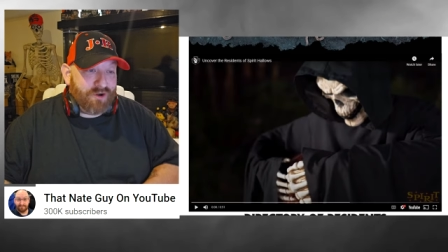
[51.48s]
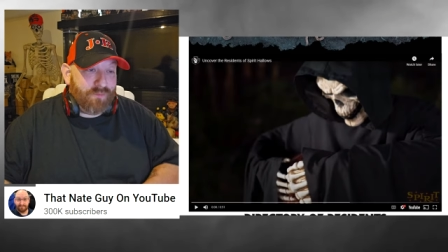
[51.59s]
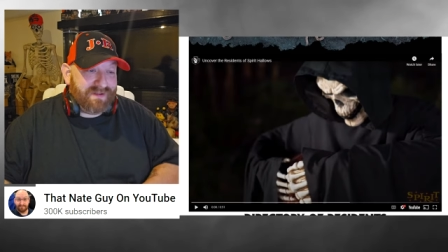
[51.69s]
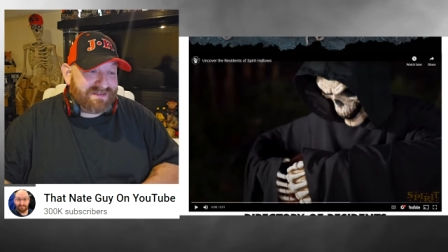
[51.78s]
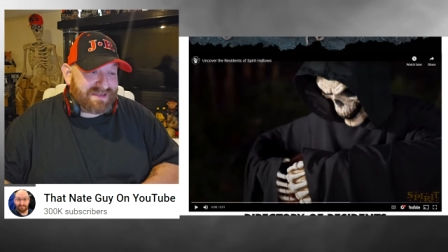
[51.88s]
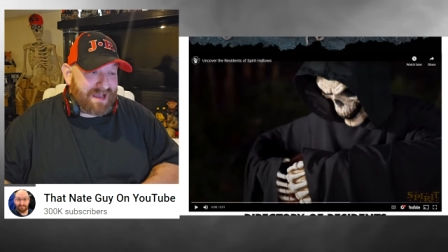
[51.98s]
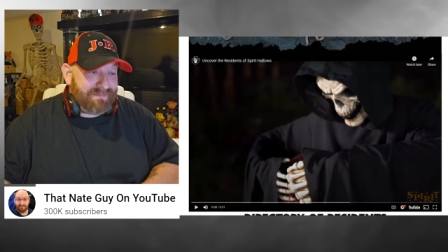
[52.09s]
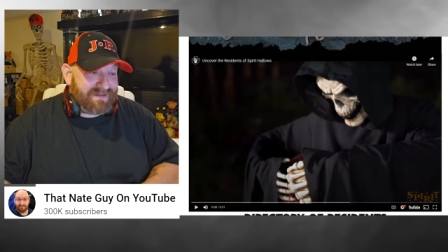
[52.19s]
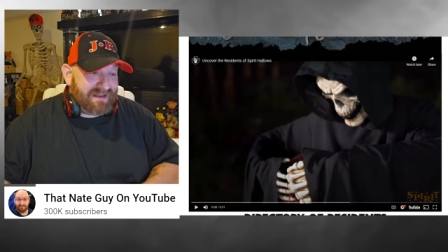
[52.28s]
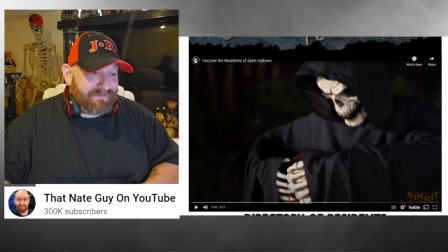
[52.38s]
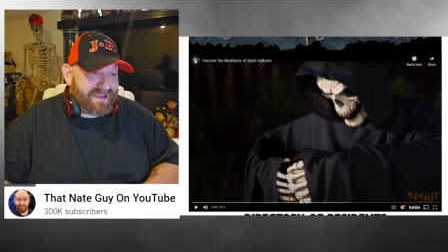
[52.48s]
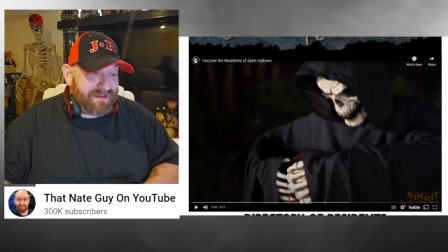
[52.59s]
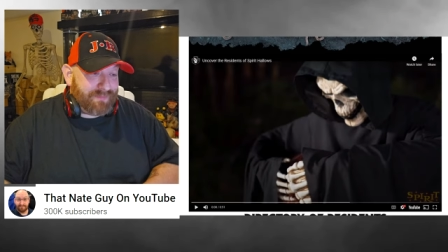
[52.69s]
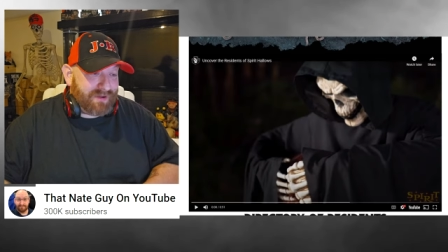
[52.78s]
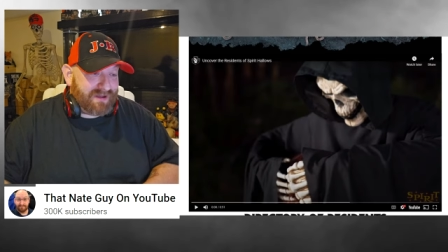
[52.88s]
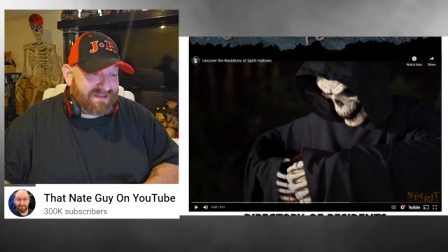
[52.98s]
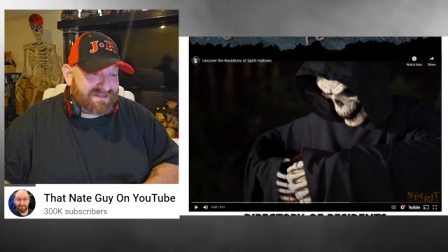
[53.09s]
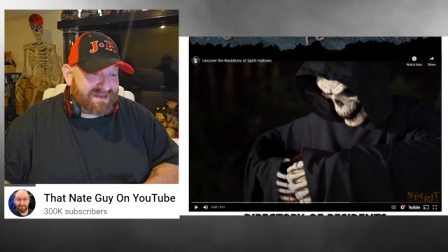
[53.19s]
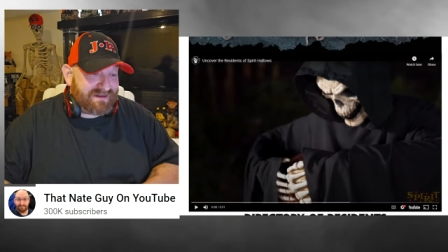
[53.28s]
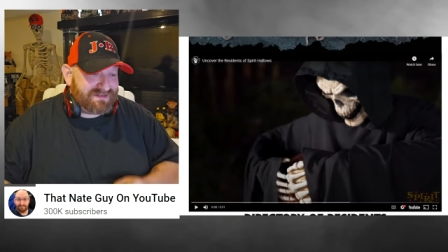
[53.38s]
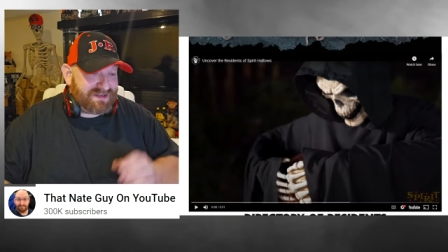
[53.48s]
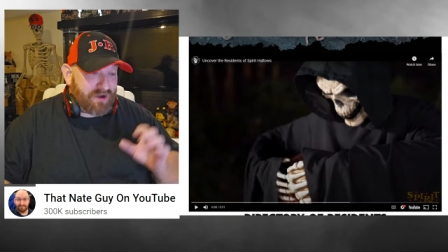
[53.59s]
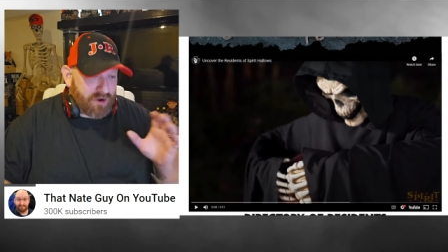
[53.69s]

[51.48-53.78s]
it opens up. Now, let me hit pause here because it